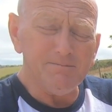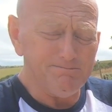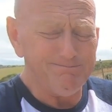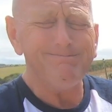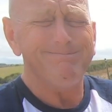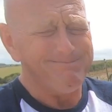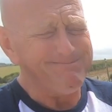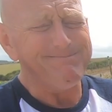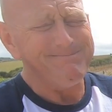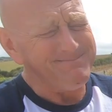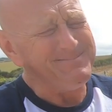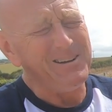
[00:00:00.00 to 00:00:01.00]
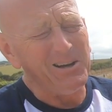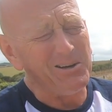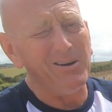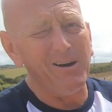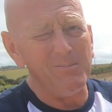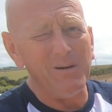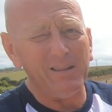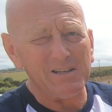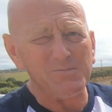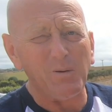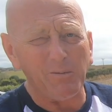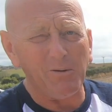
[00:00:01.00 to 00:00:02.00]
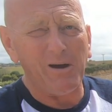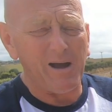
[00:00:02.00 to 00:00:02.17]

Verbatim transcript: even more. And it I gotta admit that's probably okay. what